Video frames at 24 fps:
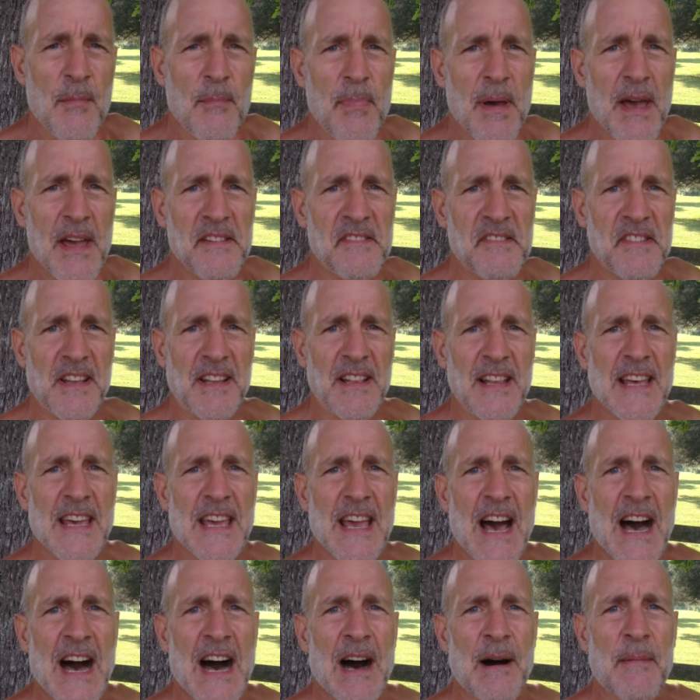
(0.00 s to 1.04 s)
basically,
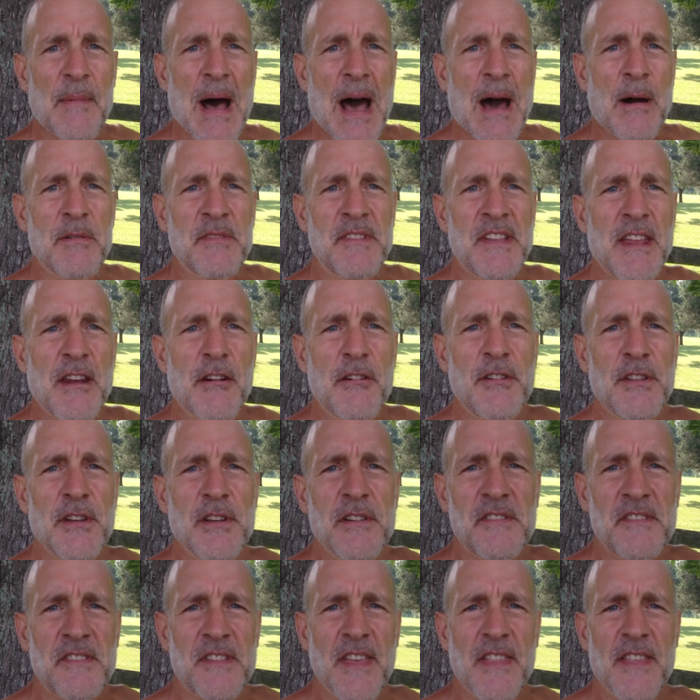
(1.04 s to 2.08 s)
I was
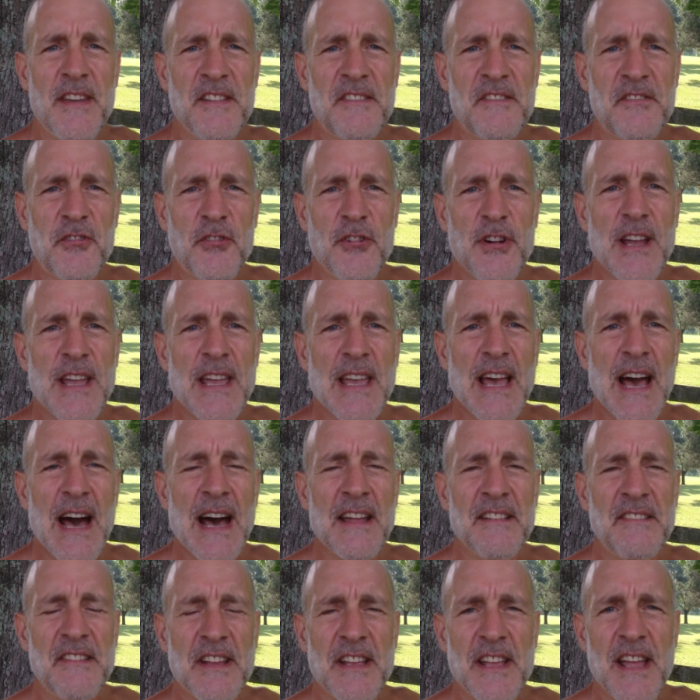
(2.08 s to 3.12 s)
introduced to this tree
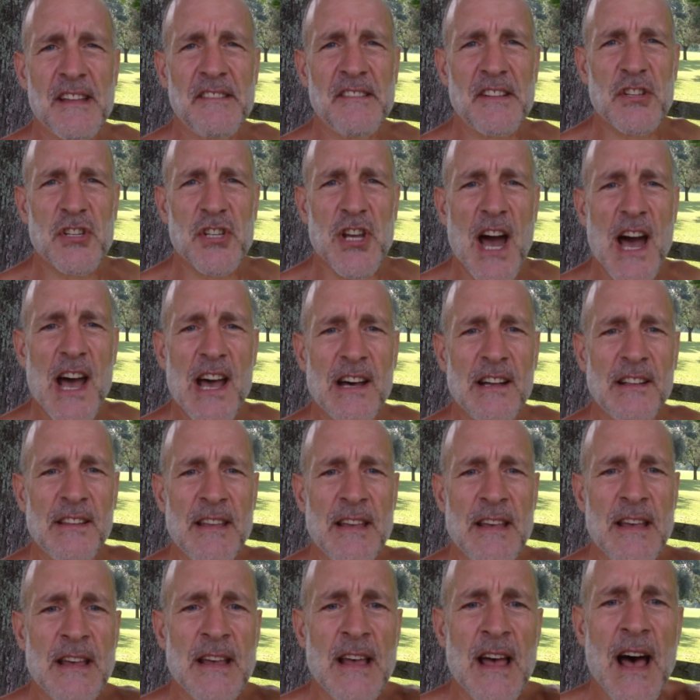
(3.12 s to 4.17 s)
as a child
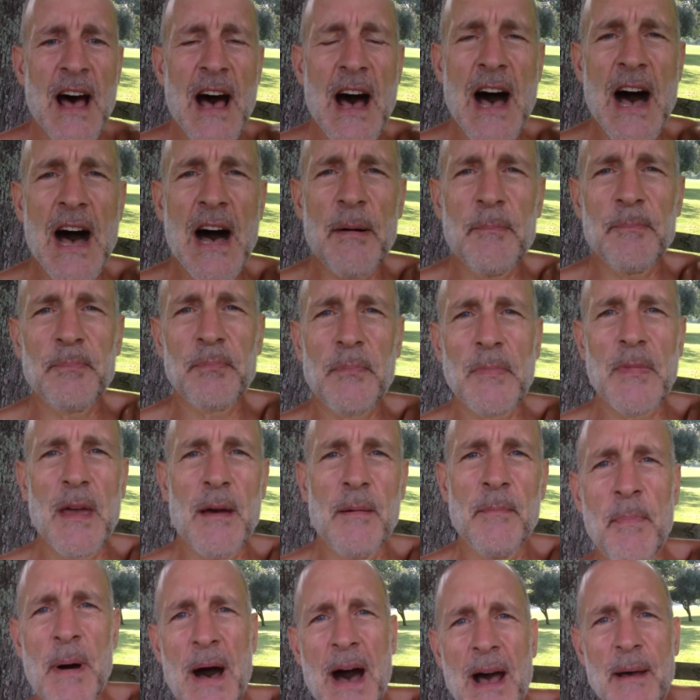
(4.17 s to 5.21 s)

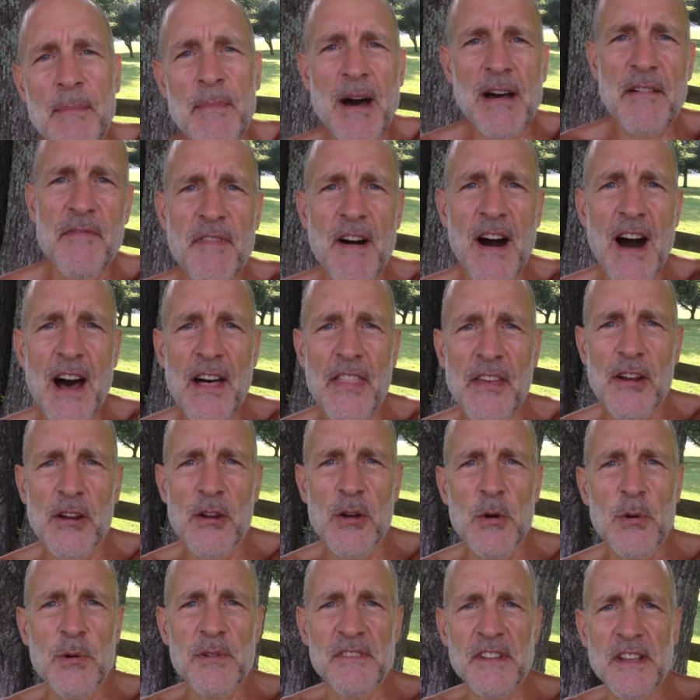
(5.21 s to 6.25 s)
by my father,
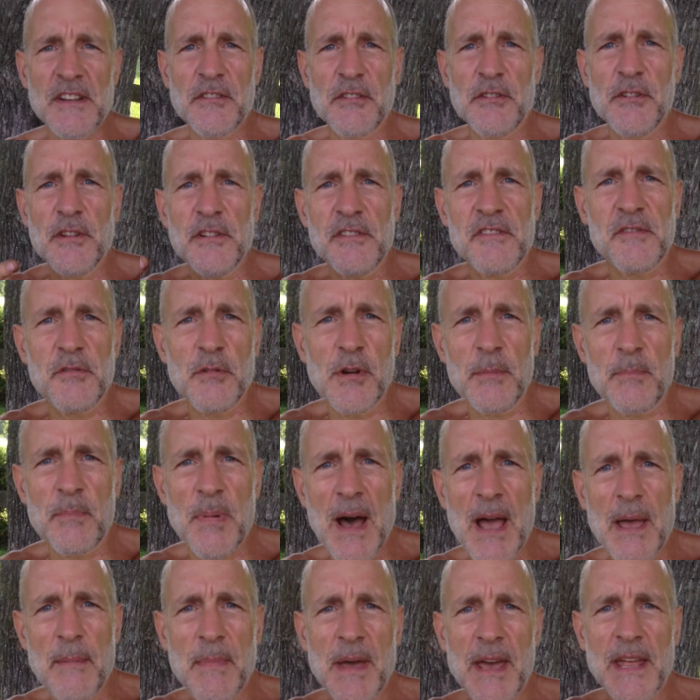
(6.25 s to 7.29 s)
who was introduced to it
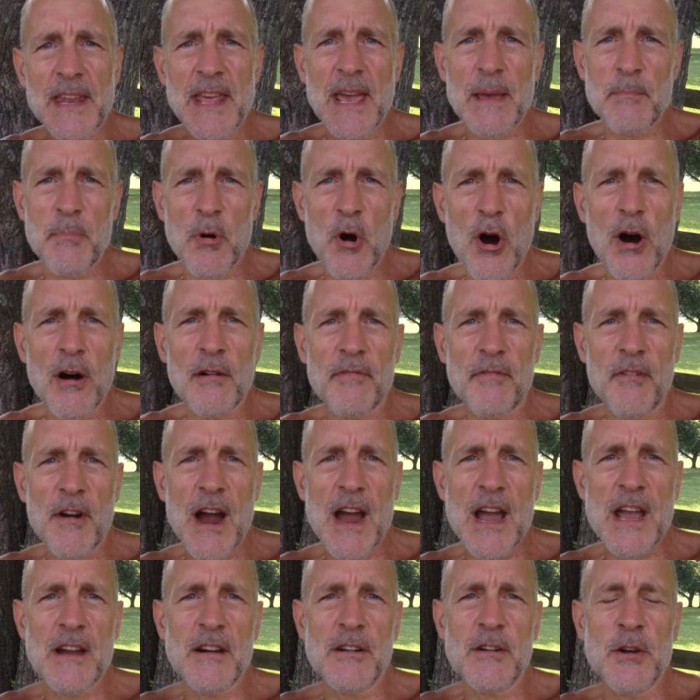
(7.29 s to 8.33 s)
by a man named Paul
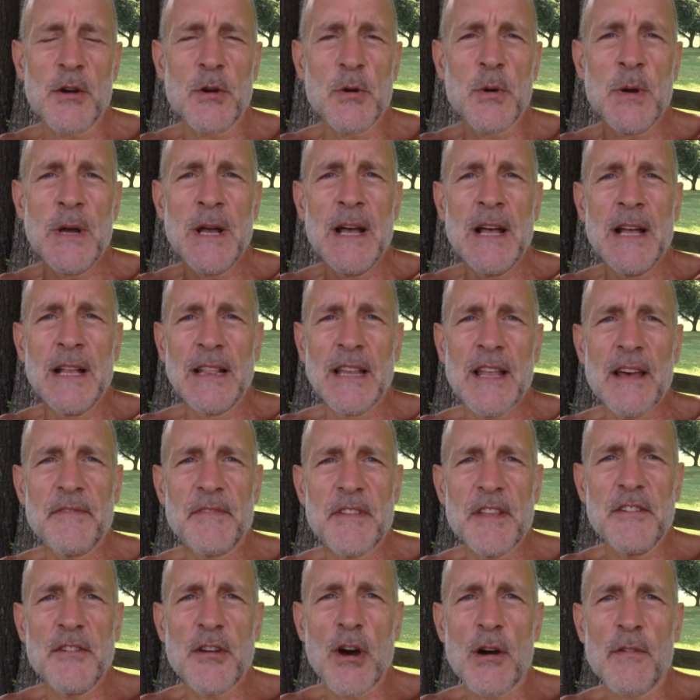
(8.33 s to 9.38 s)
Fryer, who lived
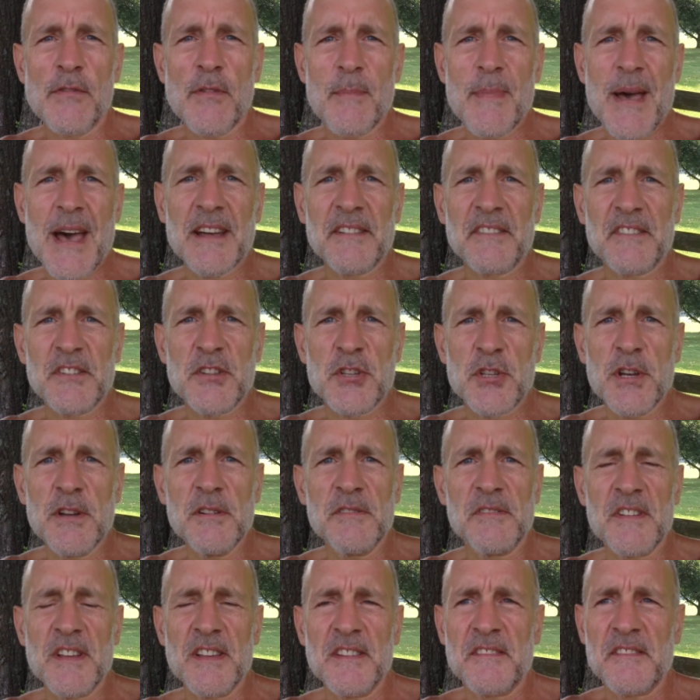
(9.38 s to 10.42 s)
in Dover,
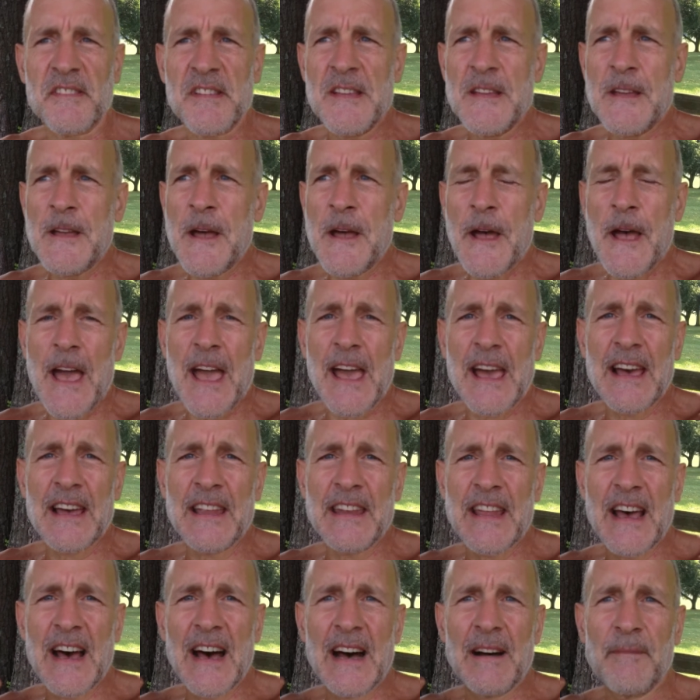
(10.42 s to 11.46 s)
Massachusetts. And
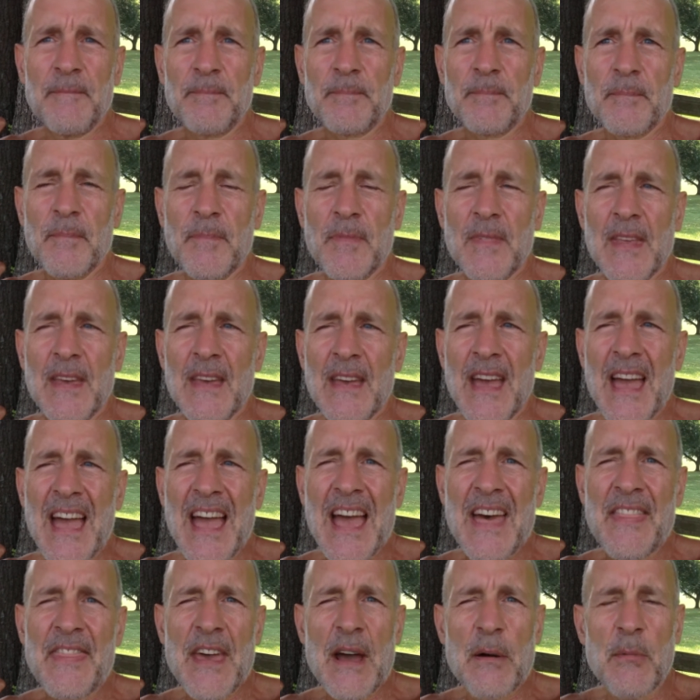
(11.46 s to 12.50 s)

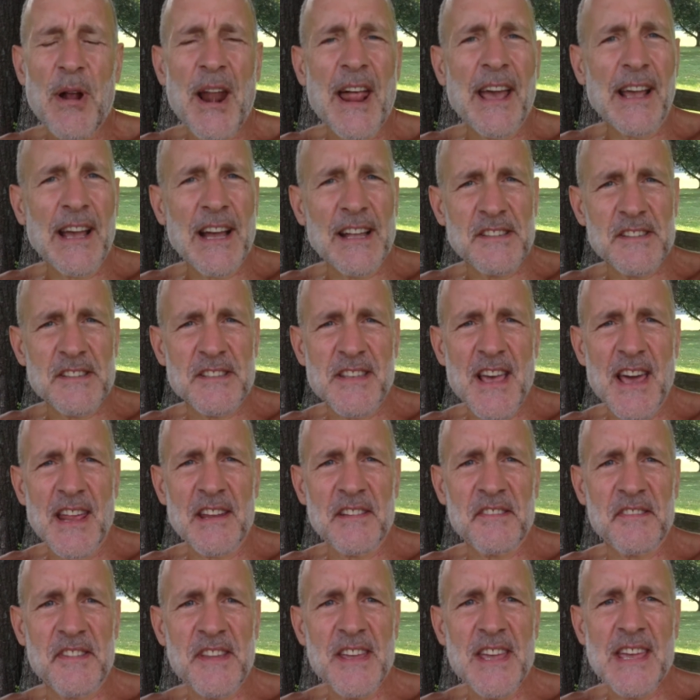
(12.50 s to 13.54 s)
then when I got to
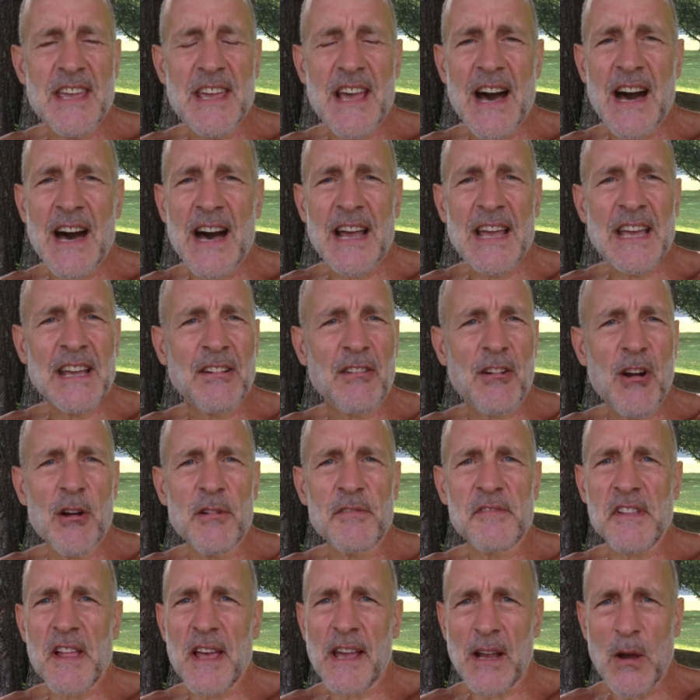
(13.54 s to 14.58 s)
Tennessee, it
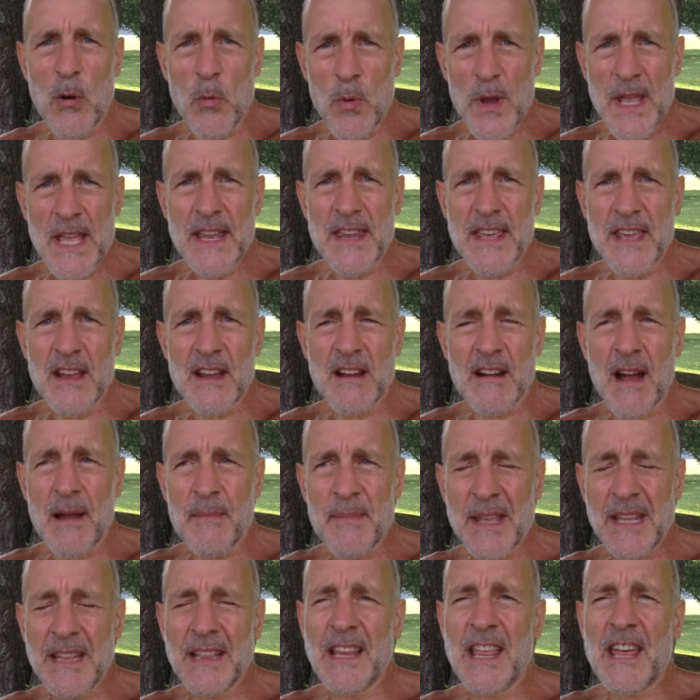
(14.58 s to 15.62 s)
grows like a weed here. I
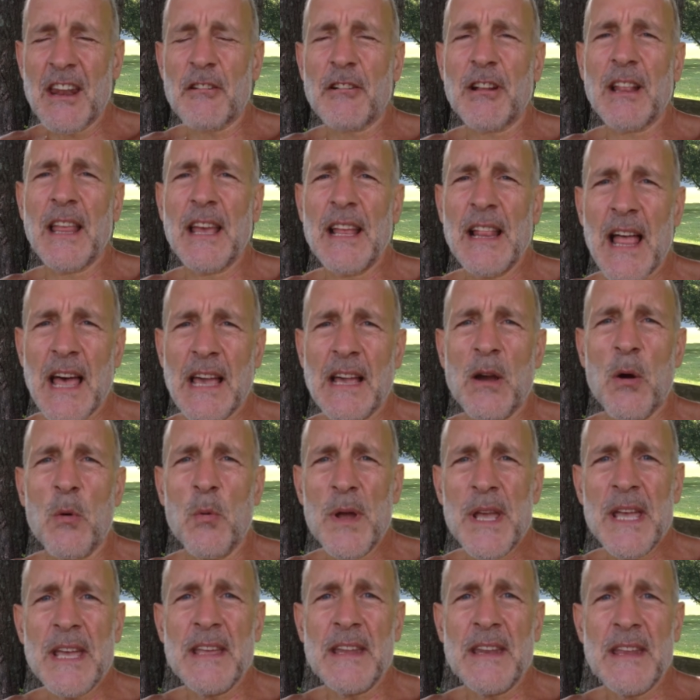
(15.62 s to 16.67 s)
mean, literally like a
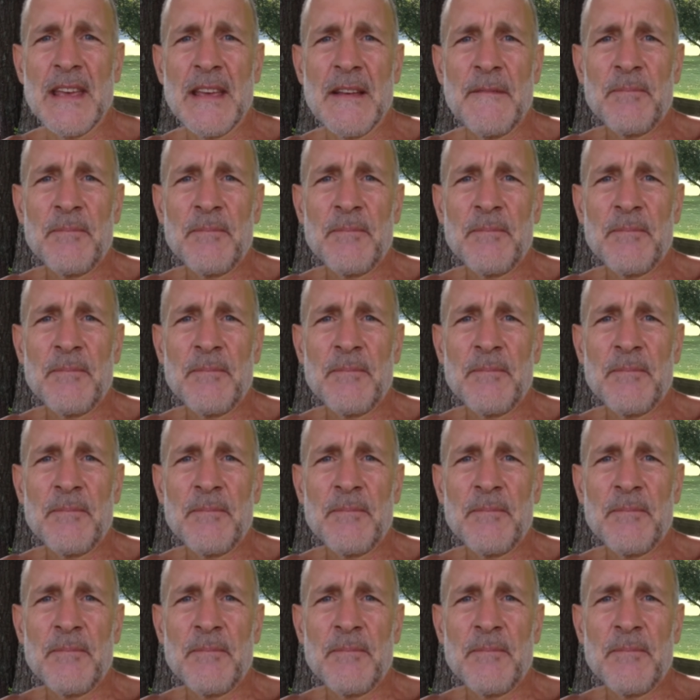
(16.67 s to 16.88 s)
weed.